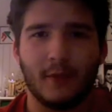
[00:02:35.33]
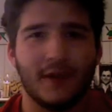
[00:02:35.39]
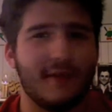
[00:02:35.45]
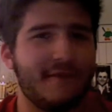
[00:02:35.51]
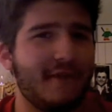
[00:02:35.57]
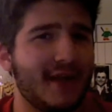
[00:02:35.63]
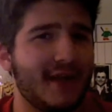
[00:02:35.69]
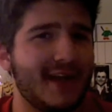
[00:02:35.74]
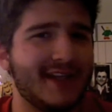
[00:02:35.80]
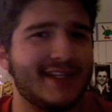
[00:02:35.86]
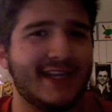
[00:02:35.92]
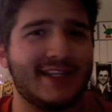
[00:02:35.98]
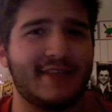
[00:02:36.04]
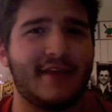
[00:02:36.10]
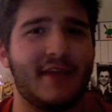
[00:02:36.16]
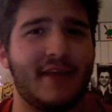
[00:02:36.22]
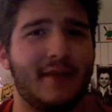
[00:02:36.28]
One of the funniest
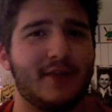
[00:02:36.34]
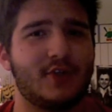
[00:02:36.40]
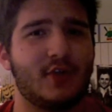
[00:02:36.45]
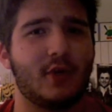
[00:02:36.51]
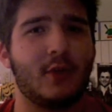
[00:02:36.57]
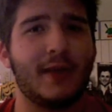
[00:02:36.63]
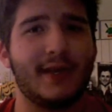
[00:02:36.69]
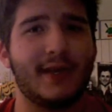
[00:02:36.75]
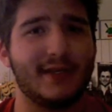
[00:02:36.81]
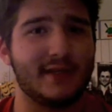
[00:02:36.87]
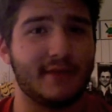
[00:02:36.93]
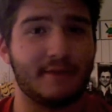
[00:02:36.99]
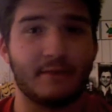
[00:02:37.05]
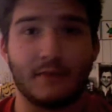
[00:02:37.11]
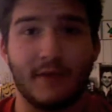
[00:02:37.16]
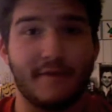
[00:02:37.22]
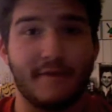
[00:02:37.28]
things I find about Shark Week is the
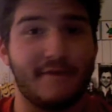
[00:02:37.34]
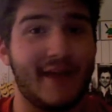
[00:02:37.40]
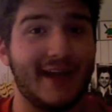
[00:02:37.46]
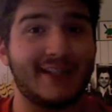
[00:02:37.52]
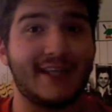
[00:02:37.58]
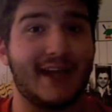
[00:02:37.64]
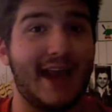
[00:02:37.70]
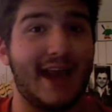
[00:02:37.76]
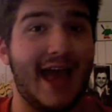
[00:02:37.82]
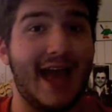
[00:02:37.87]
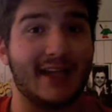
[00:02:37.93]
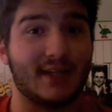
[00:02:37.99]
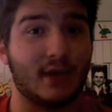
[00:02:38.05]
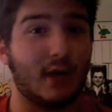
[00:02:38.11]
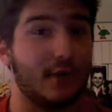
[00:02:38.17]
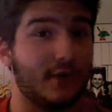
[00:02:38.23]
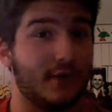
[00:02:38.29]
effects that it has
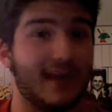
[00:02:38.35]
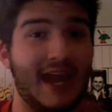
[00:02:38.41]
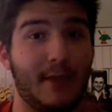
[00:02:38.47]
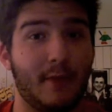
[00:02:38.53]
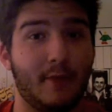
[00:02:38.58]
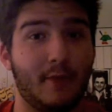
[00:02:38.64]
on other cable